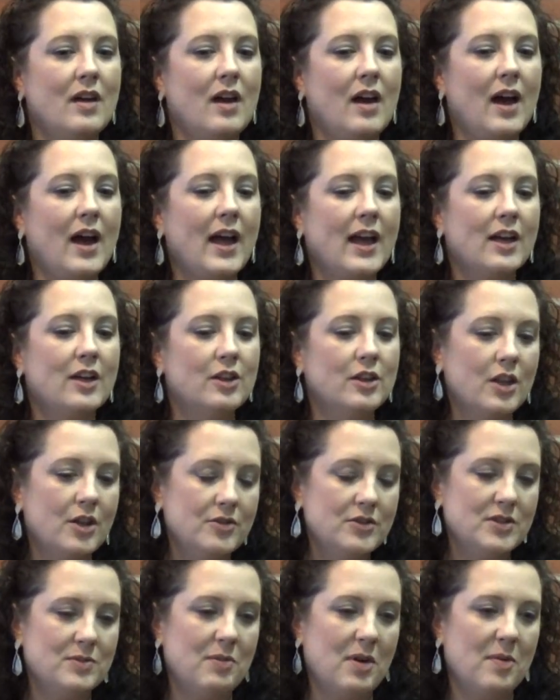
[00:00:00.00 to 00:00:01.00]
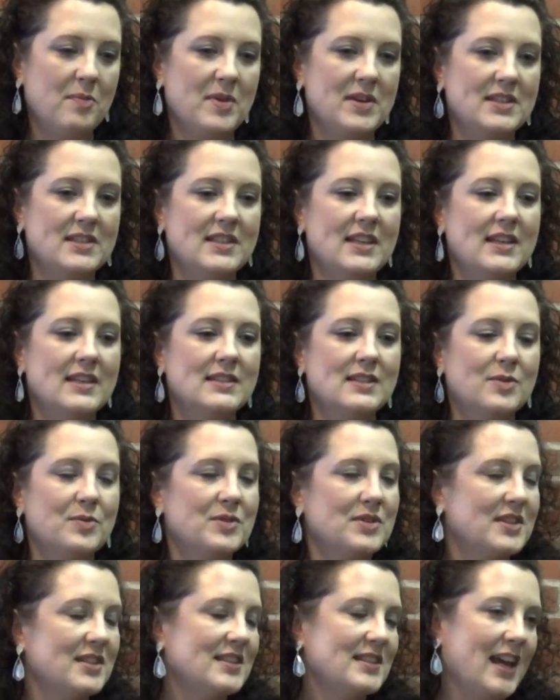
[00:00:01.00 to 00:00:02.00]
I had closed my business and
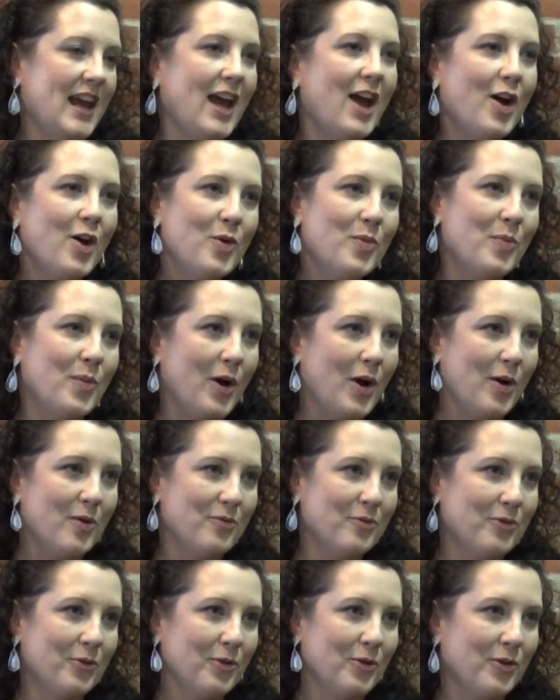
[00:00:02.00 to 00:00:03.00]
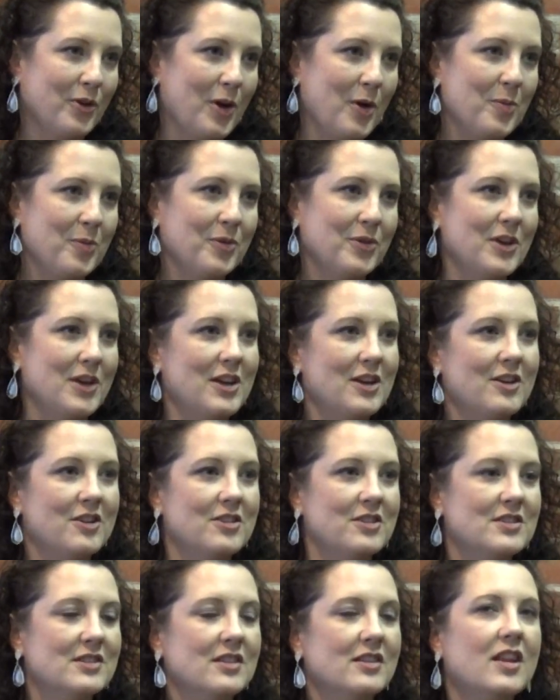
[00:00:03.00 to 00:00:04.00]
was a stay-at-home mom for a couple of
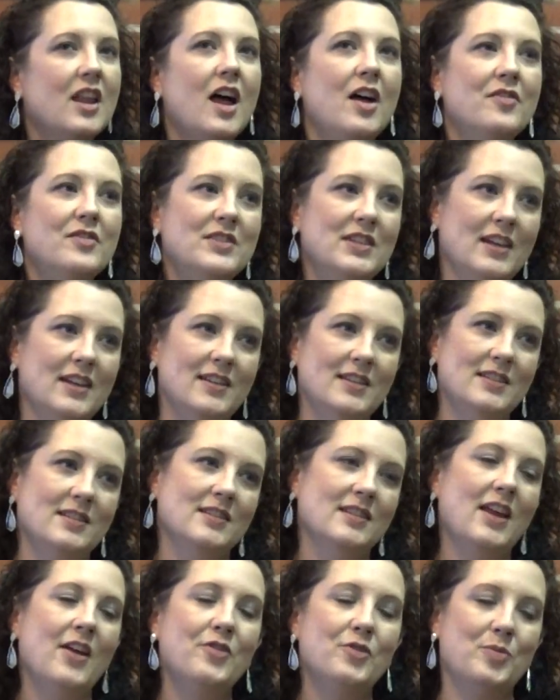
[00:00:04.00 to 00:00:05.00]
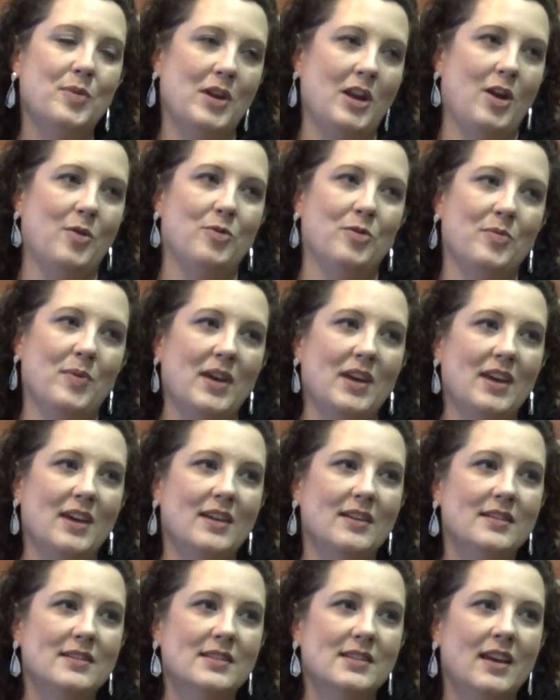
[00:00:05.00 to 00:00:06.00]
years. Loved it. Loved being home with my
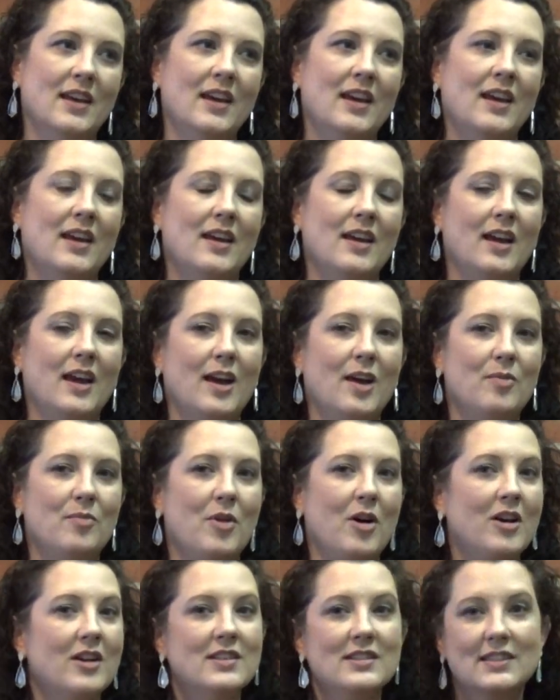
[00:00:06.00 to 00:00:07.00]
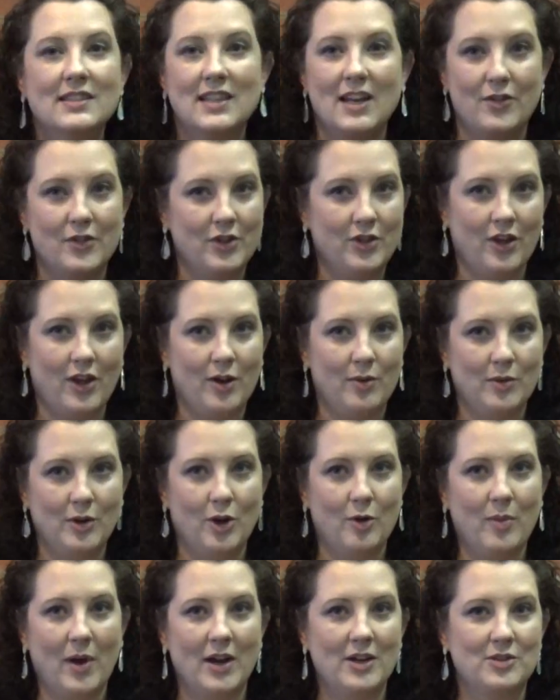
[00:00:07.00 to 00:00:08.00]
kids. Honestly, never thought I would
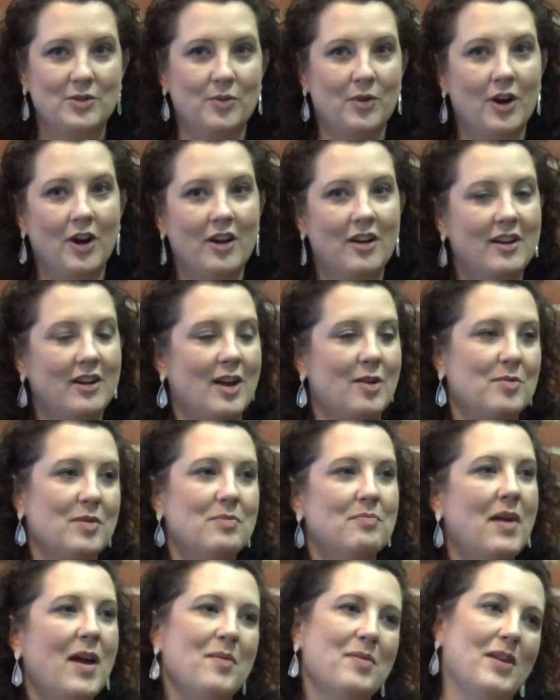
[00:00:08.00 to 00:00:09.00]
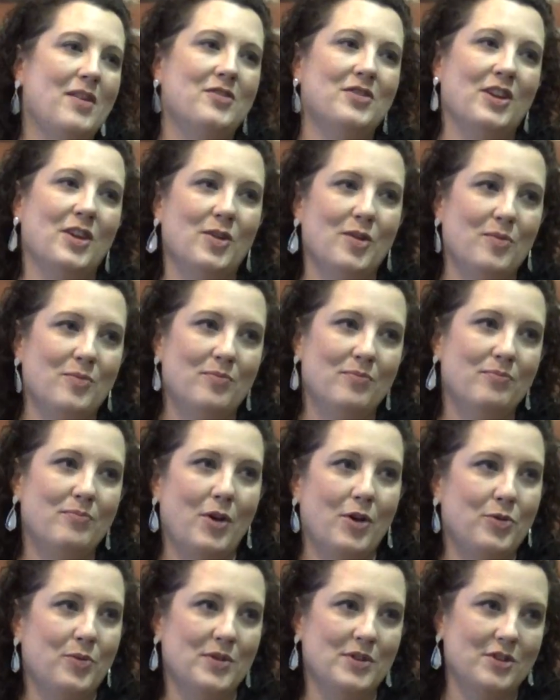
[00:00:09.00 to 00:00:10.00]
go back to work. I mean, maybe after they
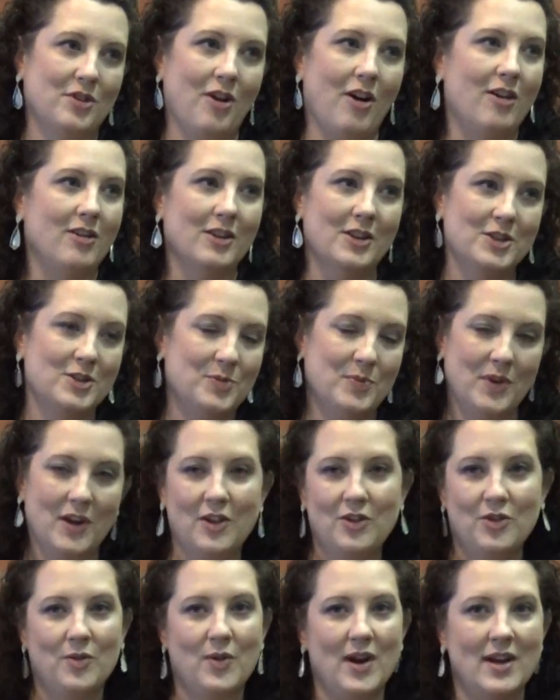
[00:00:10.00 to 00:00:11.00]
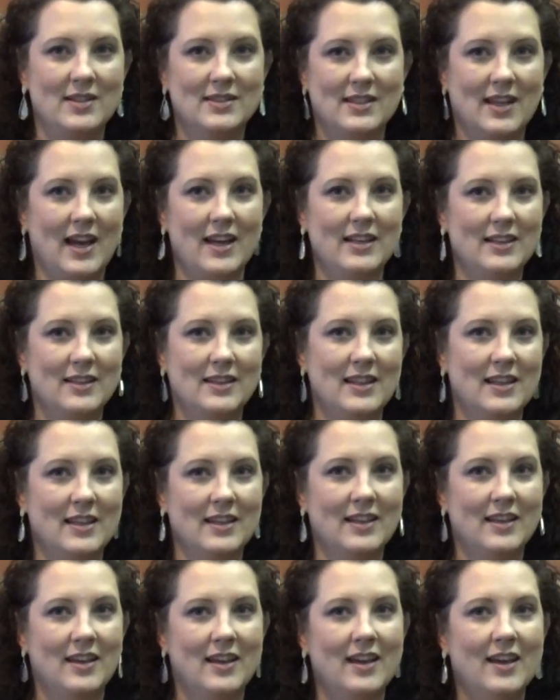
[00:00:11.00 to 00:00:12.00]
both went to college, but otherwise I didn't
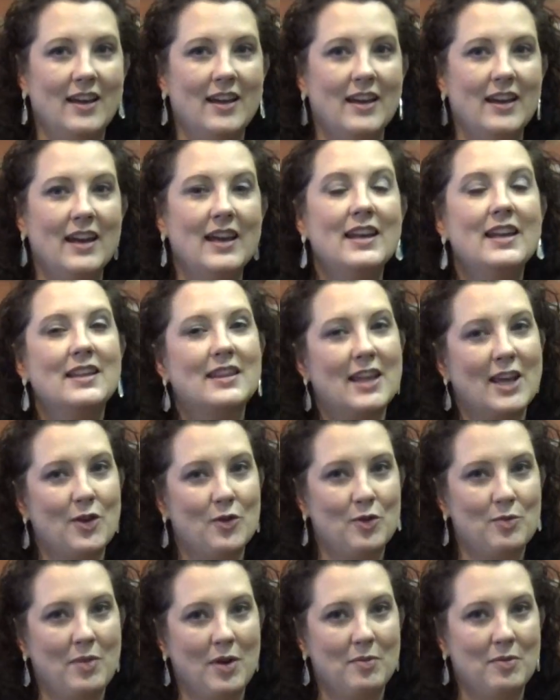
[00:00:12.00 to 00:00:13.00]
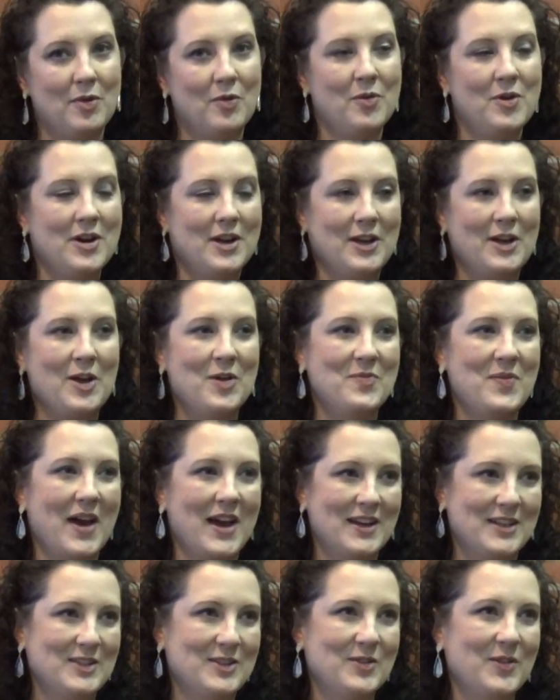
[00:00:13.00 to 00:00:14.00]
think anything would make me want to come
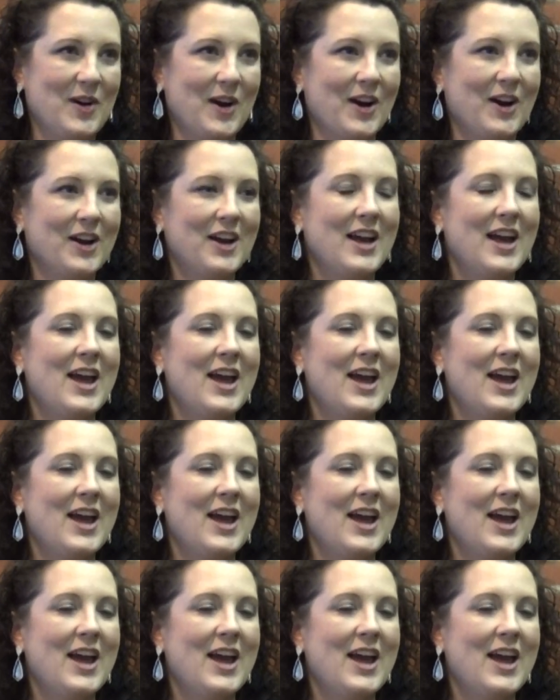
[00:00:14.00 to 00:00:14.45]
back to work.